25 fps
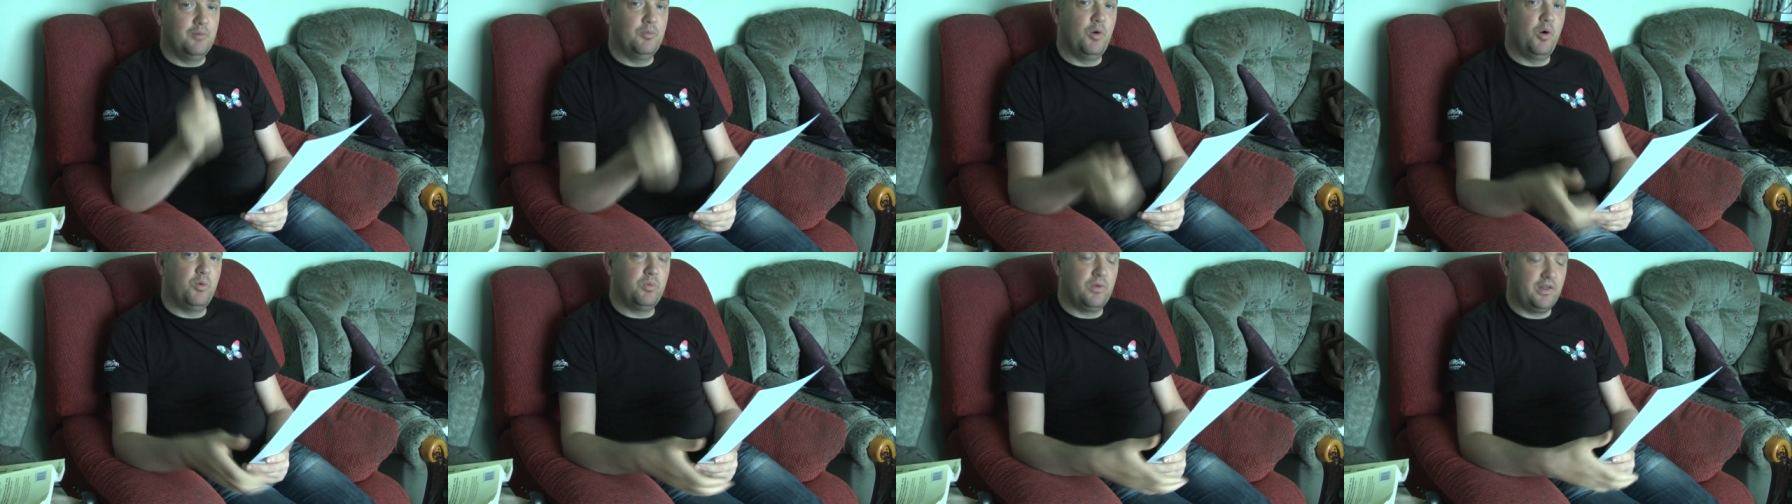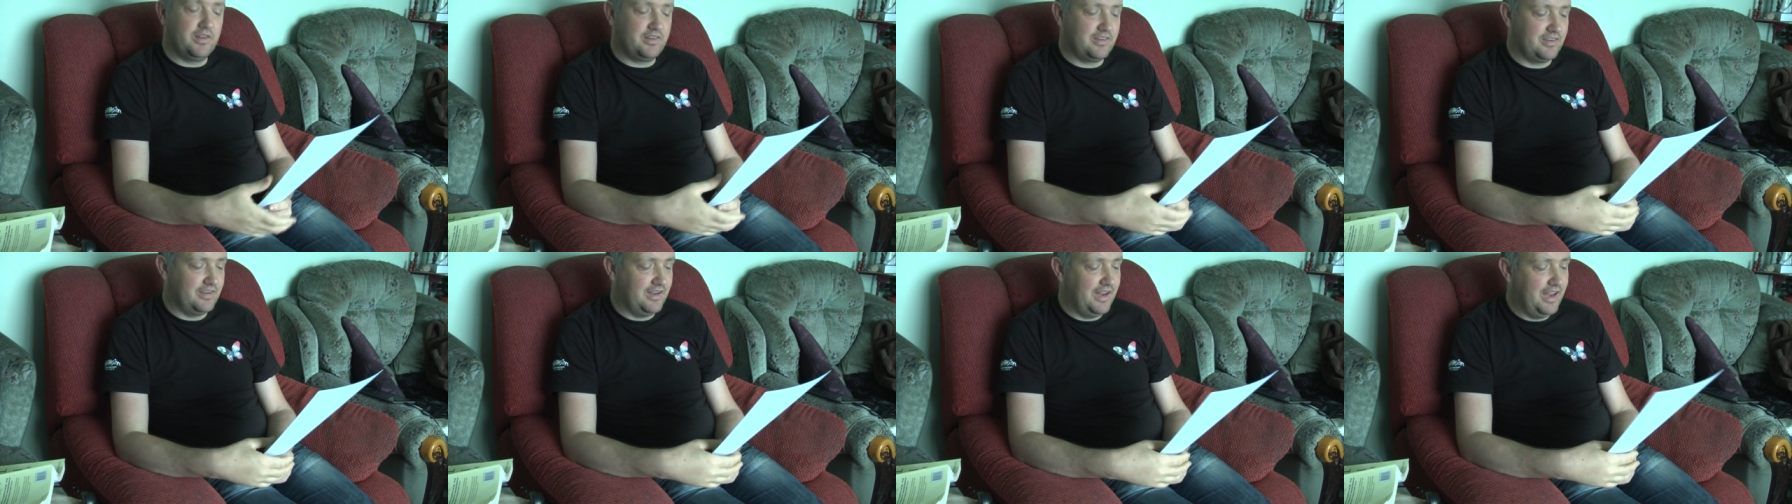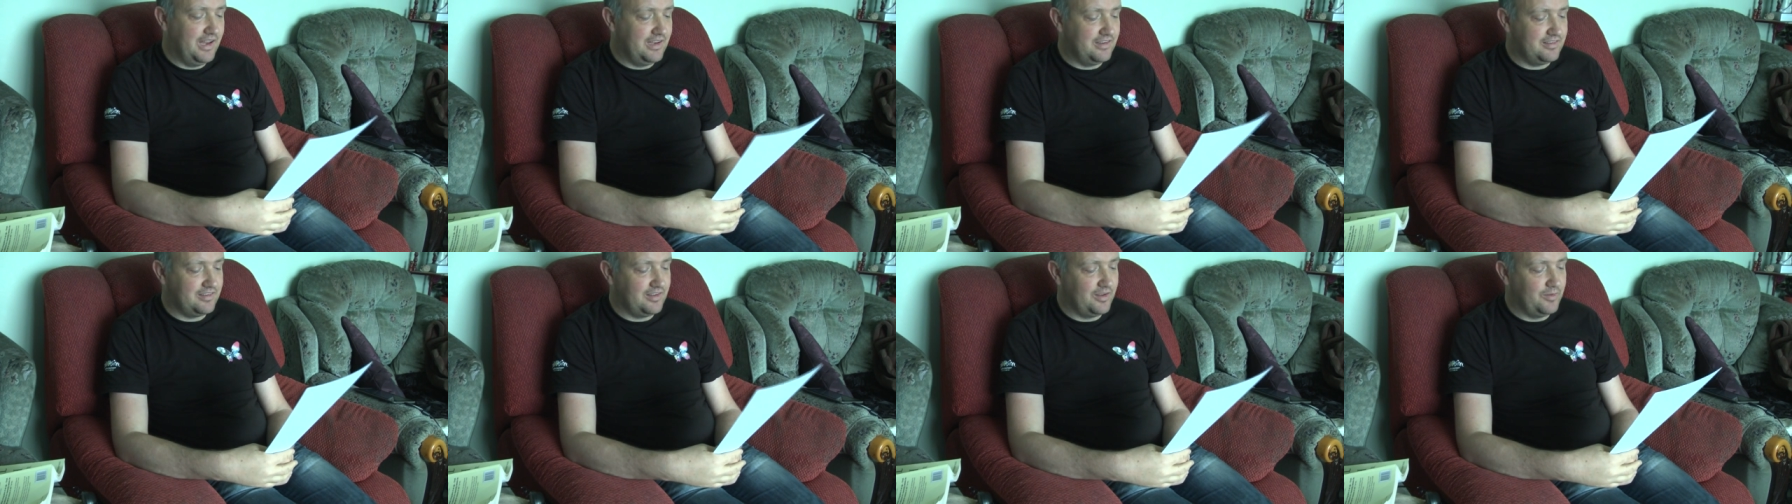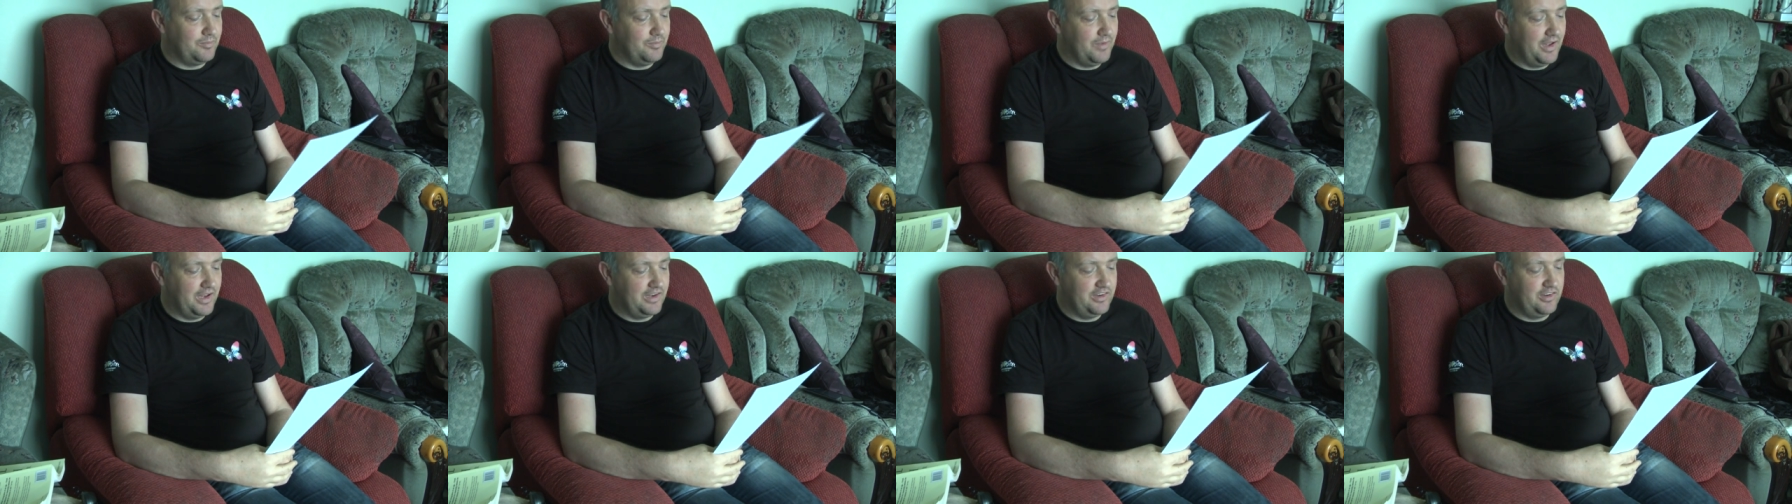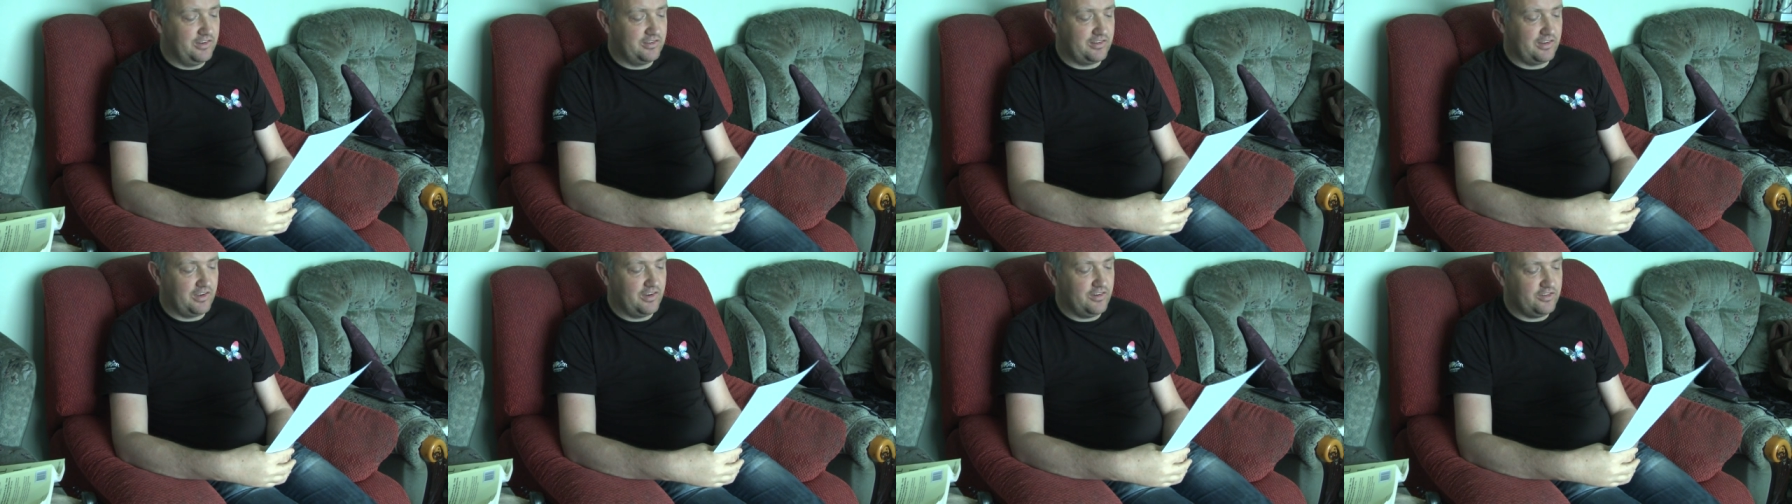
immobilizing the enzyme and using